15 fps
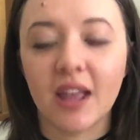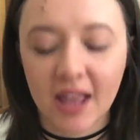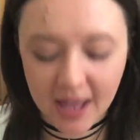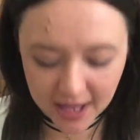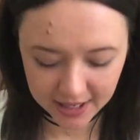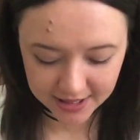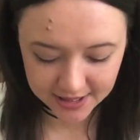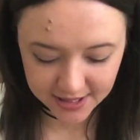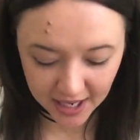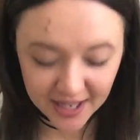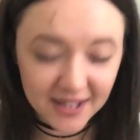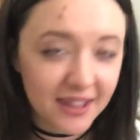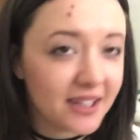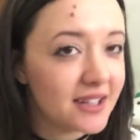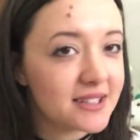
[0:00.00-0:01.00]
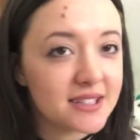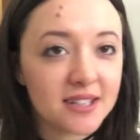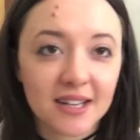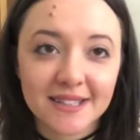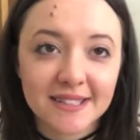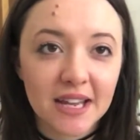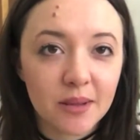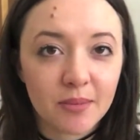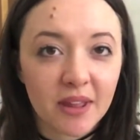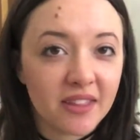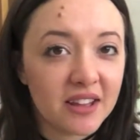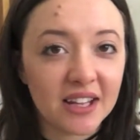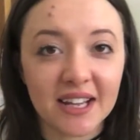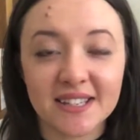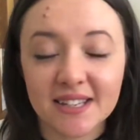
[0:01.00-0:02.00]
And I think it's a nice name. I
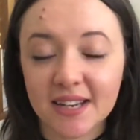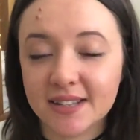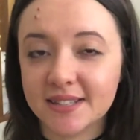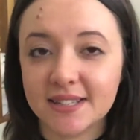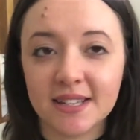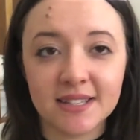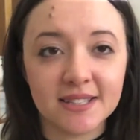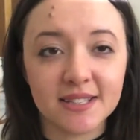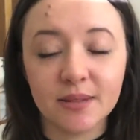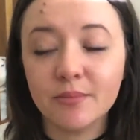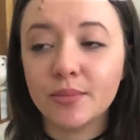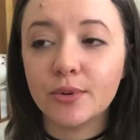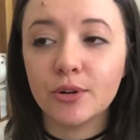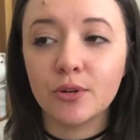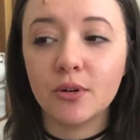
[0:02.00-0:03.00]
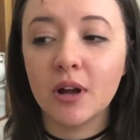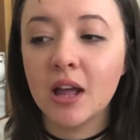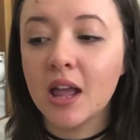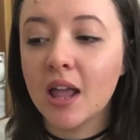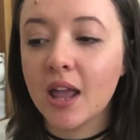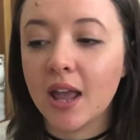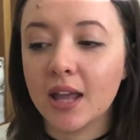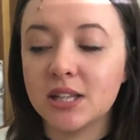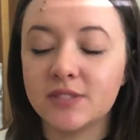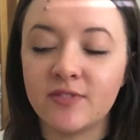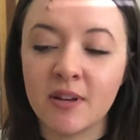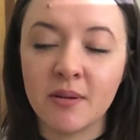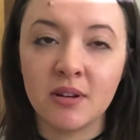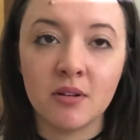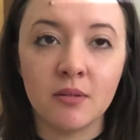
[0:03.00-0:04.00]
think, like I said, it's simple, it's
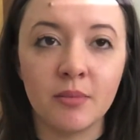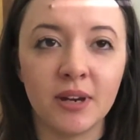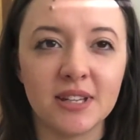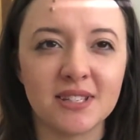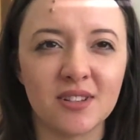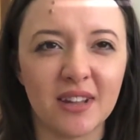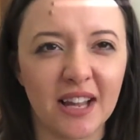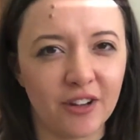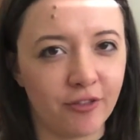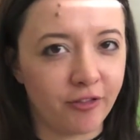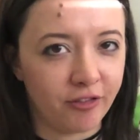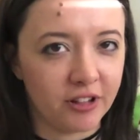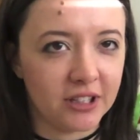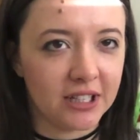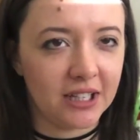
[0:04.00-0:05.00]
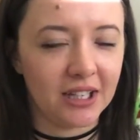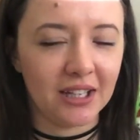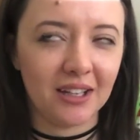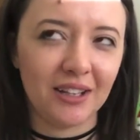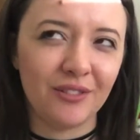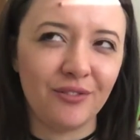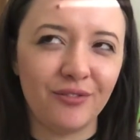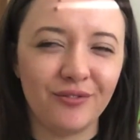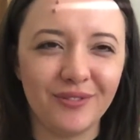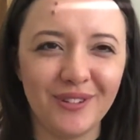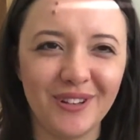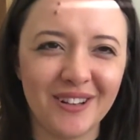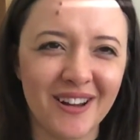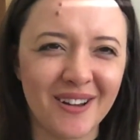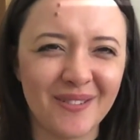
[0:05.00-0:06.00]
feminine, but it's not like frilly, if
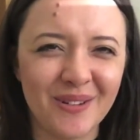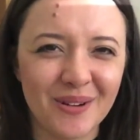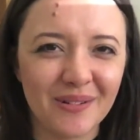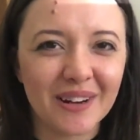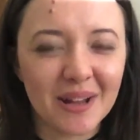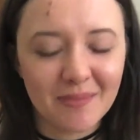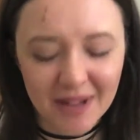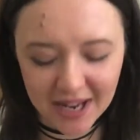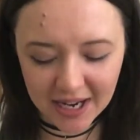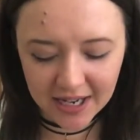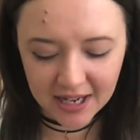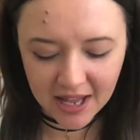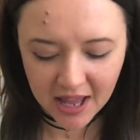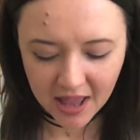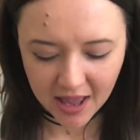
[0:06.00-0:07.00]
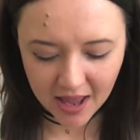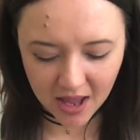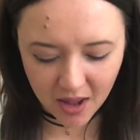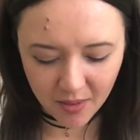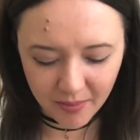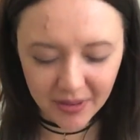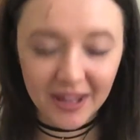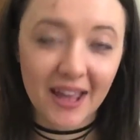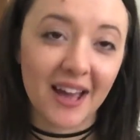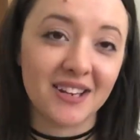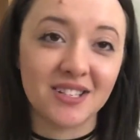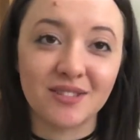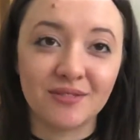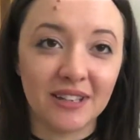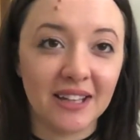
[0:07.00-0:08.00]
you kind of know what I mean. Yeah, I
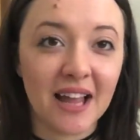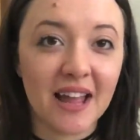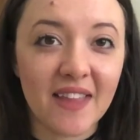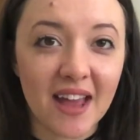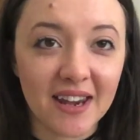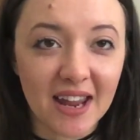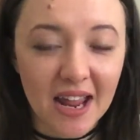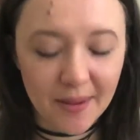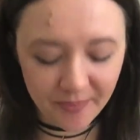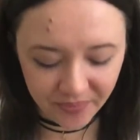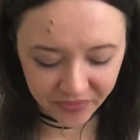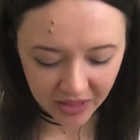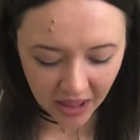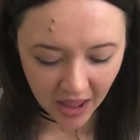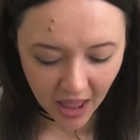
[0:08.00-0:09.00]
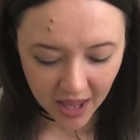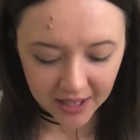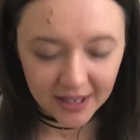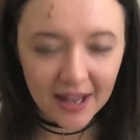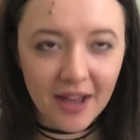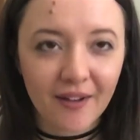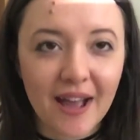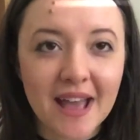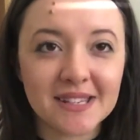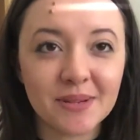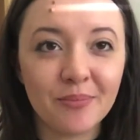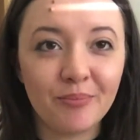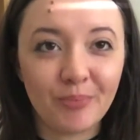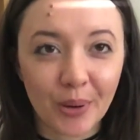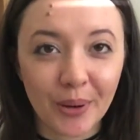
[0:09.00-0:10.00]
just really that name. Now, as
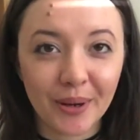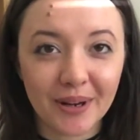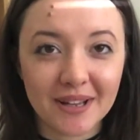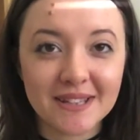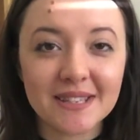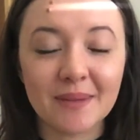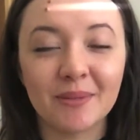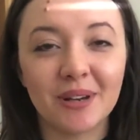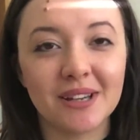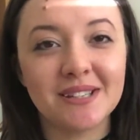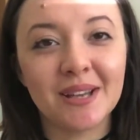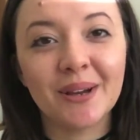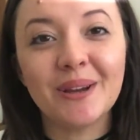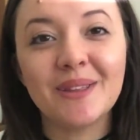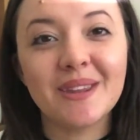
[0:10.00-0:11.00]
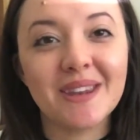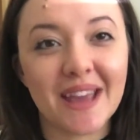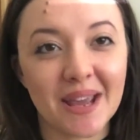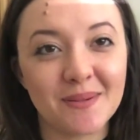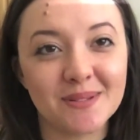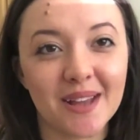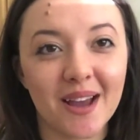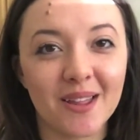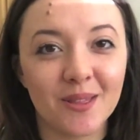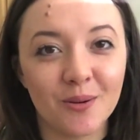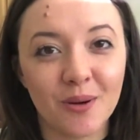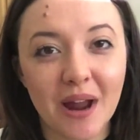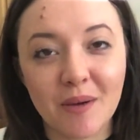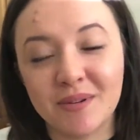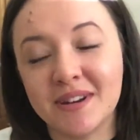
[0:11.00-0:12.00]
a bonus, I'm going to tell you the names that I
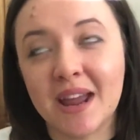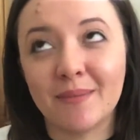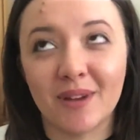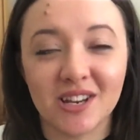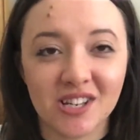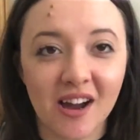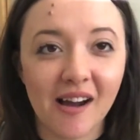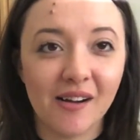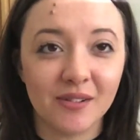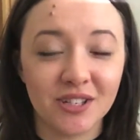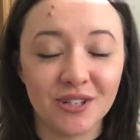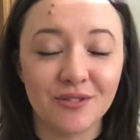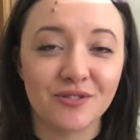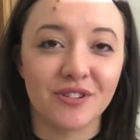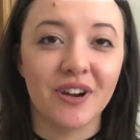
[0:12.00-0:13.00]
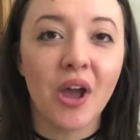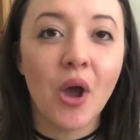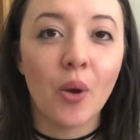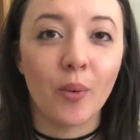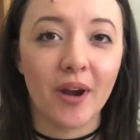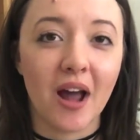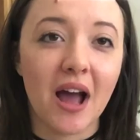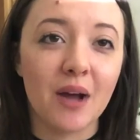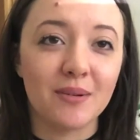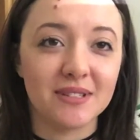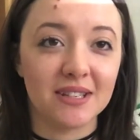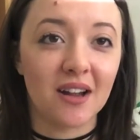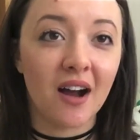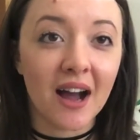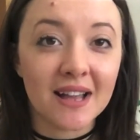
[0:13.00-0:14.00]
thought I would name my children when I
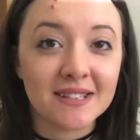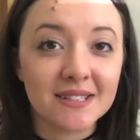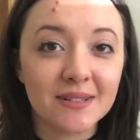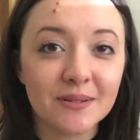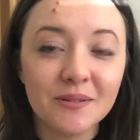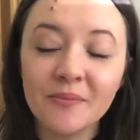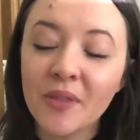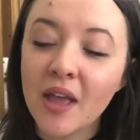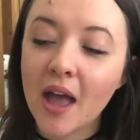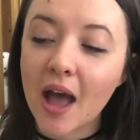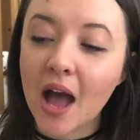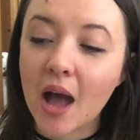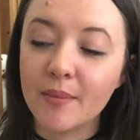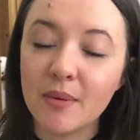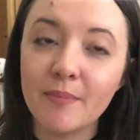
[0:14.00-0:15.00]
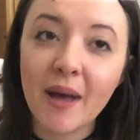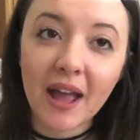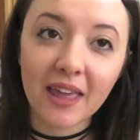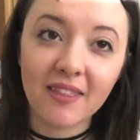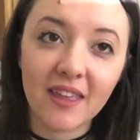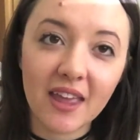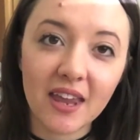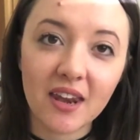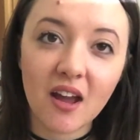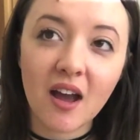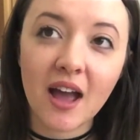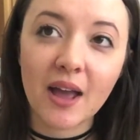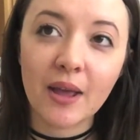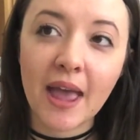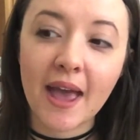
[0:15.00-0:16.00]
was in high school. Back then,
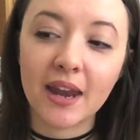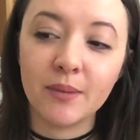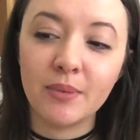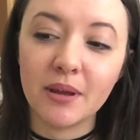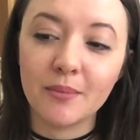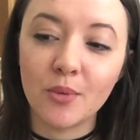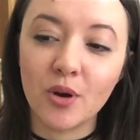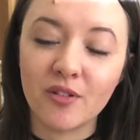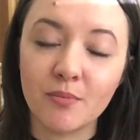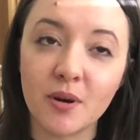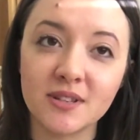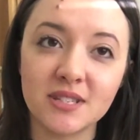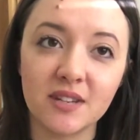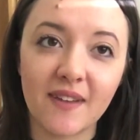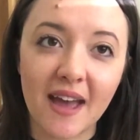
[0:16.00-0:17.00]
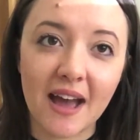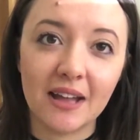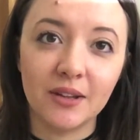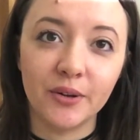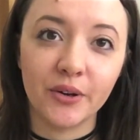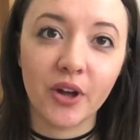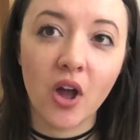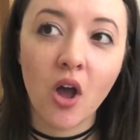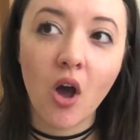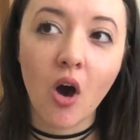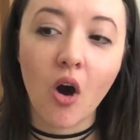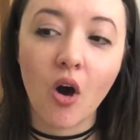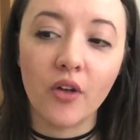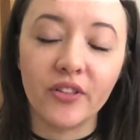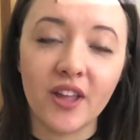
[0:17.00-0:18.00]
I had a bit more of a positive outlook
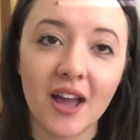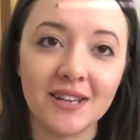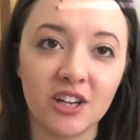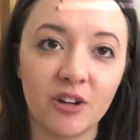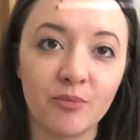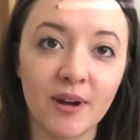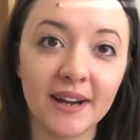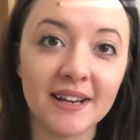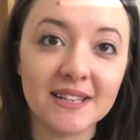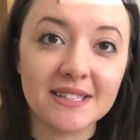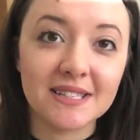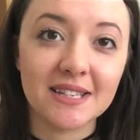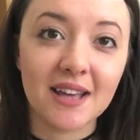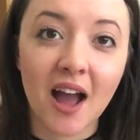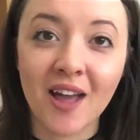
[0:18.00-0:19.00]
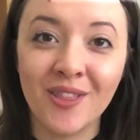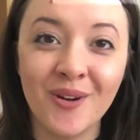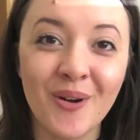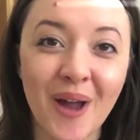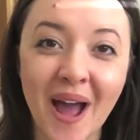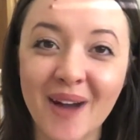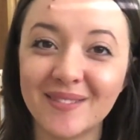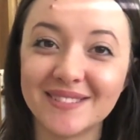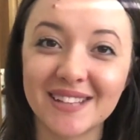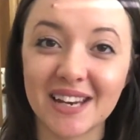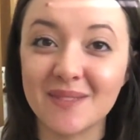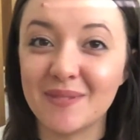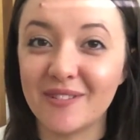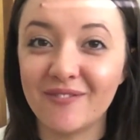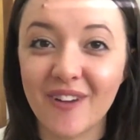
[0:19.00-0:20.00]
on the idea of pregnancy. I thought I was
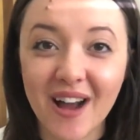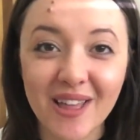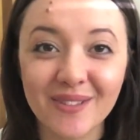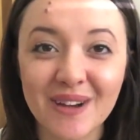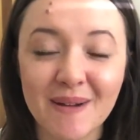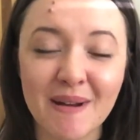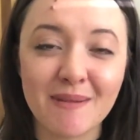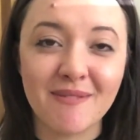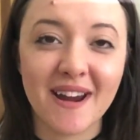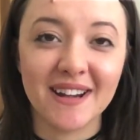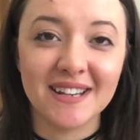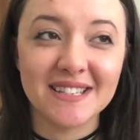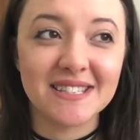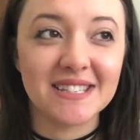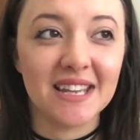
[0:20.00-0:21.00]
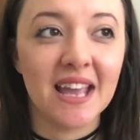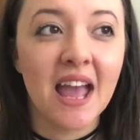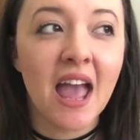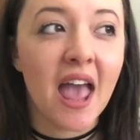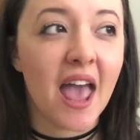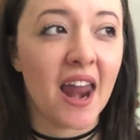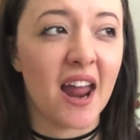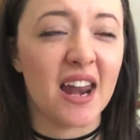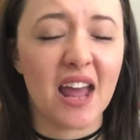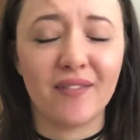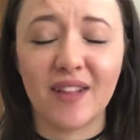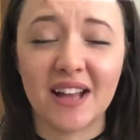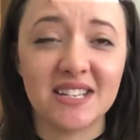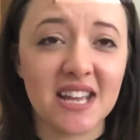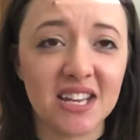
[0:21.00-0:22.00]
going to be fine throughout my pregnancy and I'd
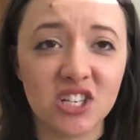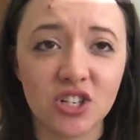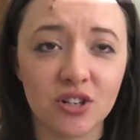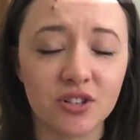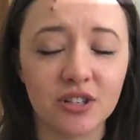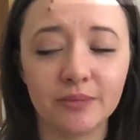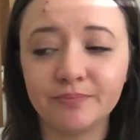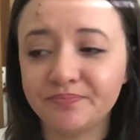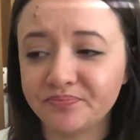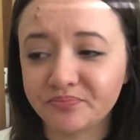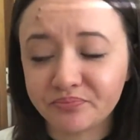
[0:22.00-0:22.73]
have like 10 children.